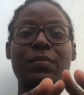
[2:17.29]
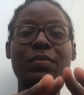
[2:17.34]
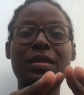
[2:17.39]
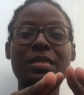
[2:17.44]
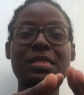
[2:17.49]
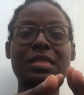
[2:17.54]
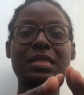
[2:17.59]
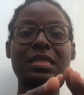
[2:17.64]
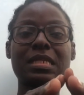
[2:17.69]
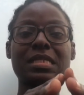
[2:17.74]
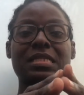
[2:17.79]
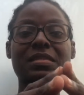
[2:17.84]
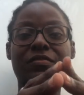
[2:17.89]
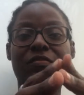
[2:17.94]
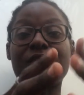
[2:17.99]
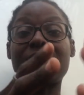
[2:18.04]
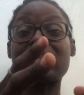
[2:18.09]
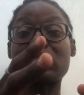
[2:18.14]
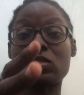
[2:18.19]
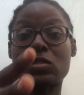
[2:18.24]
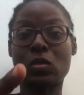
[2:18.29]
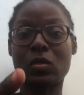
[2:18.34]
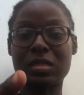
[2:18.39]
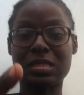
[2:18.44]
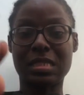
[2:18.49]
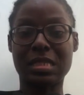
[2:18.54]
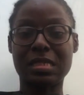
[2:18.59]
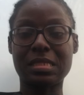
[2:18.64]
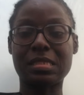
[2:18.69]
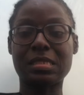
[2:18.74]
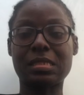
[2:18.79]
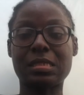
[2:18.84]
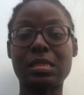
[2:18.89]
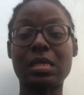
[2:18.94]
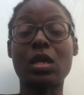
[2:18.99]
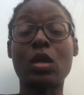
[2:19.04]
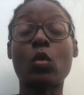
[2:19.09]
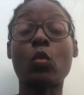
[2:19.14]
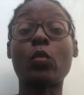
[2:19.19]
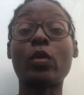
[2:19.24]
basically to find success
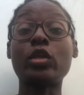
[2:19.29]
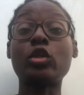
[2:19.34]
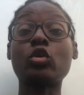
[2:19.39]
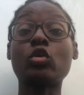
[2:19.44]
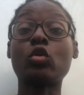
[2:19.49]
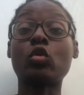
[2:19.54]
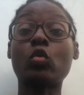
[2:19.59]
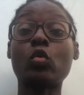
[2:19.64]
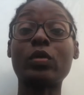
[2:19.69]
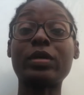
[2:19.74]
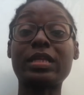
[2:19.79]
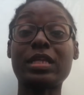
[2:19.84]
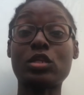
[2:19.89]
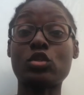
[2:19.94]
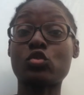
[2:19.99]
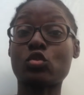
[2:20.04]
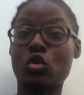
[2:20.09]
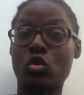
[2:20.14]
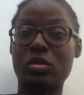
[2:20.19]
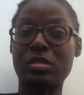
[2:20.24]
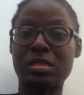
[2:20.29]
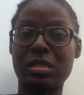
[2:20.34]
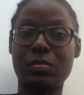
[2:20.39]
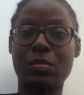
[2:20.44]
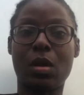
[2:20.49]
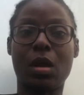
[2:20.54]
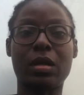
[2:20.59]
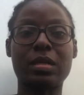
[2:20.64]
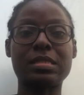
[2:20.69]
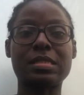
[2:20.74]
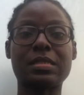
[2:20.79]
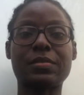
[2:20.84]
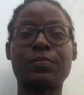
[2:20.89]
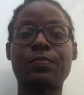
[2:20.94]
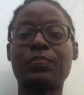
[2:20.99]
when you're going into content marketing.